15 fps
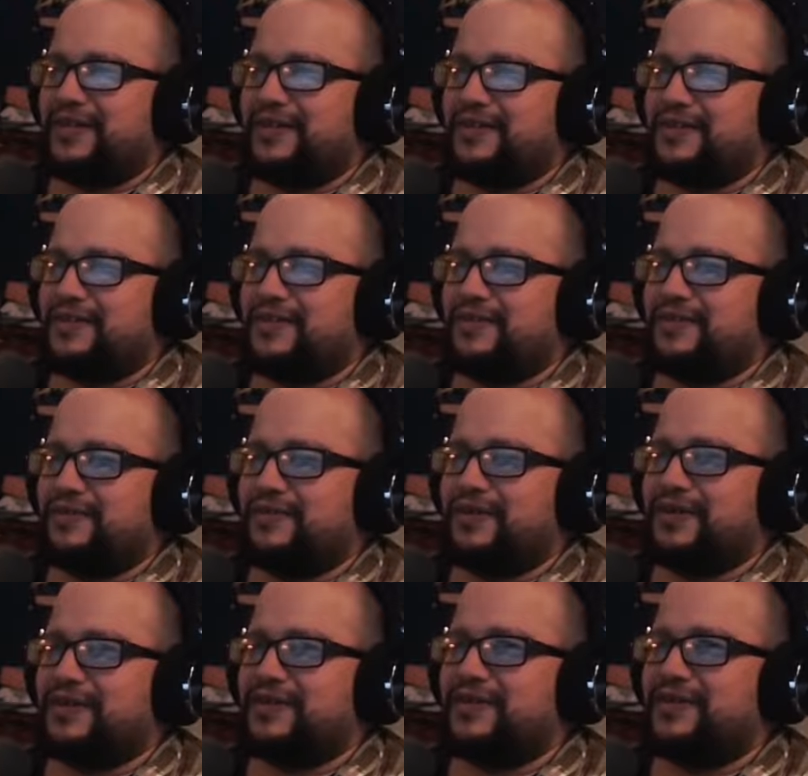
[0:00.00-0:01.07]
this suit
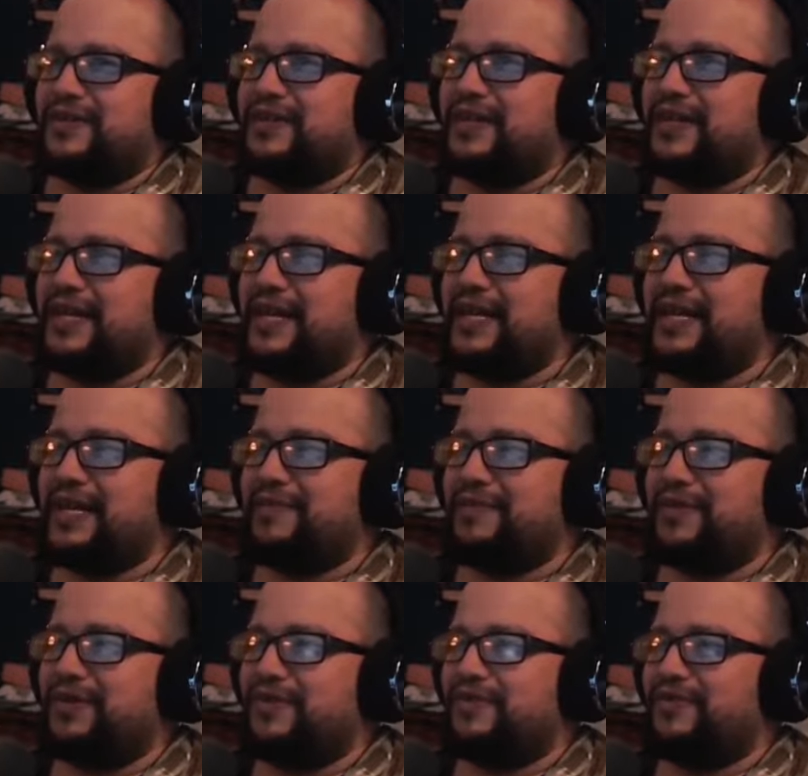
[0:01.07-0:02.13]
works in that
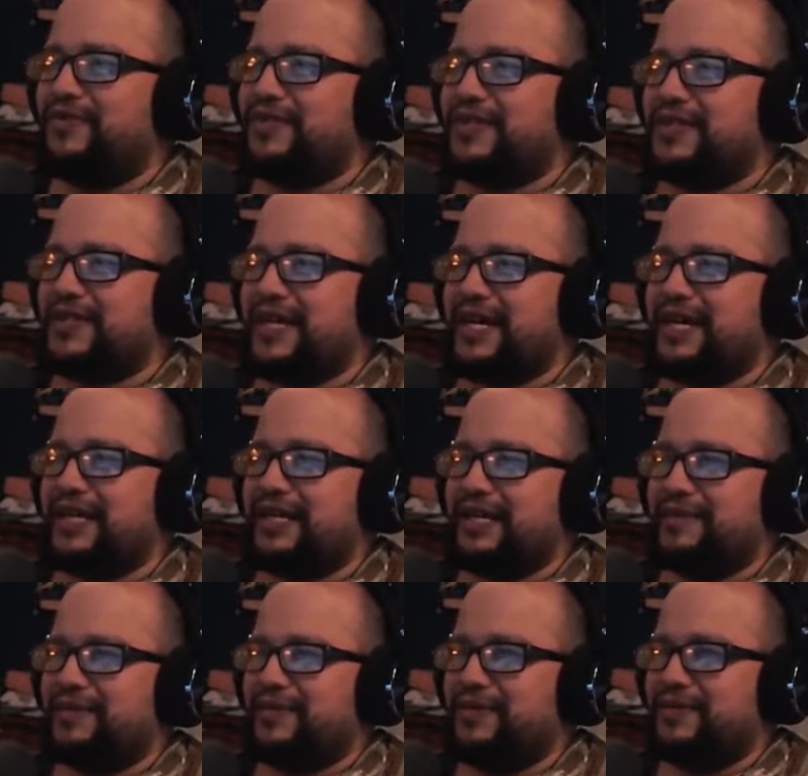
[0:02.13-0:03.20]
mode versus out of
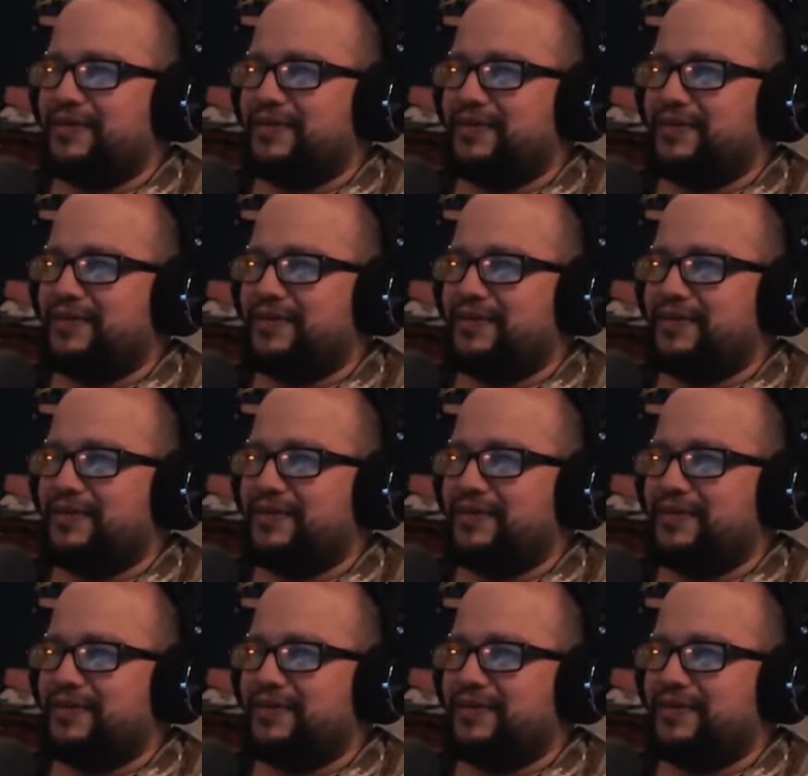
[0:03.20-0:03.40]
that mode.